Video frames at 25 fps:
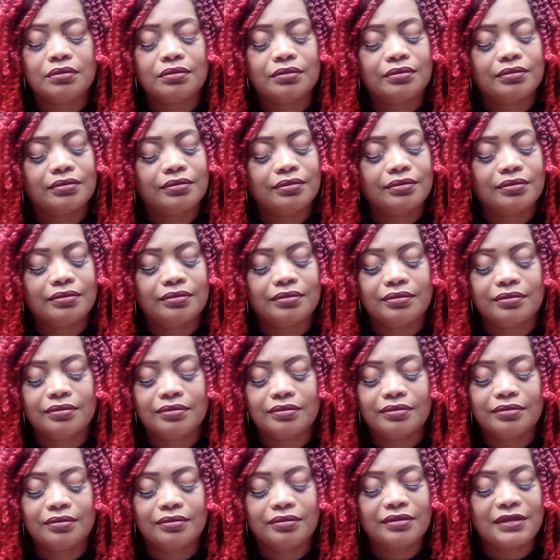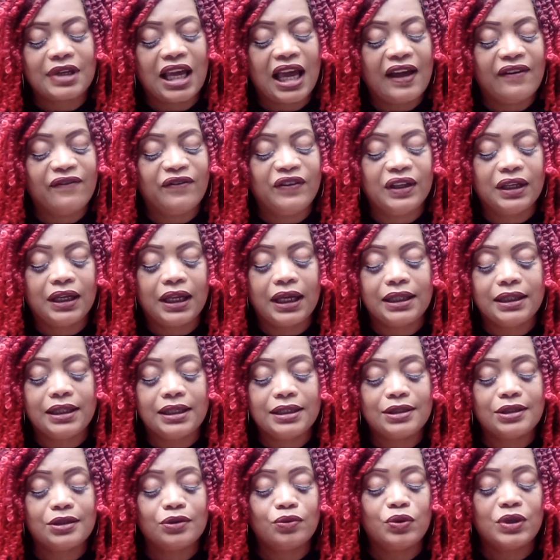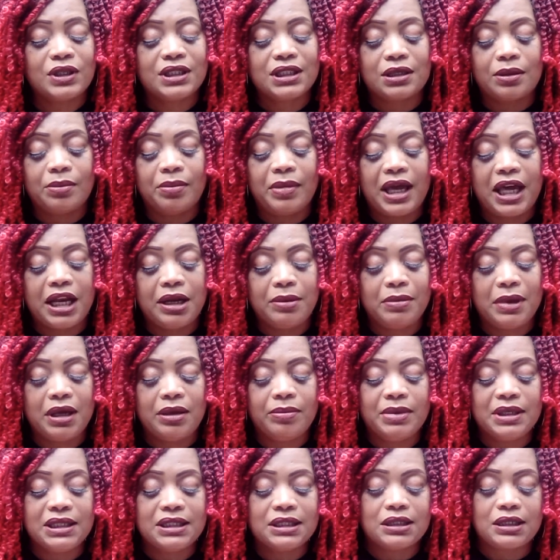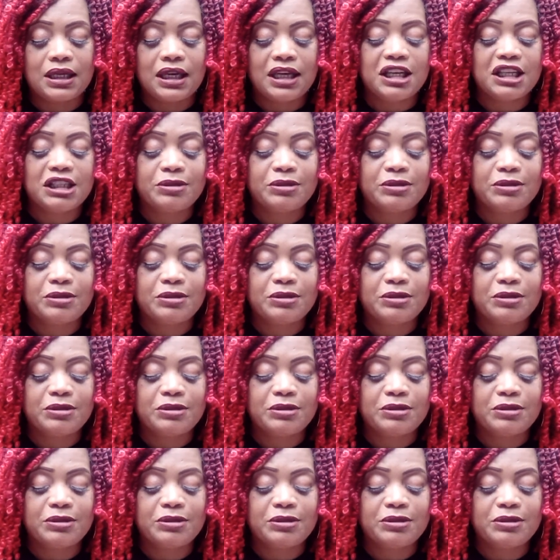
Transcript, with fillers: Mm. I feel like this is what somebody may be saying.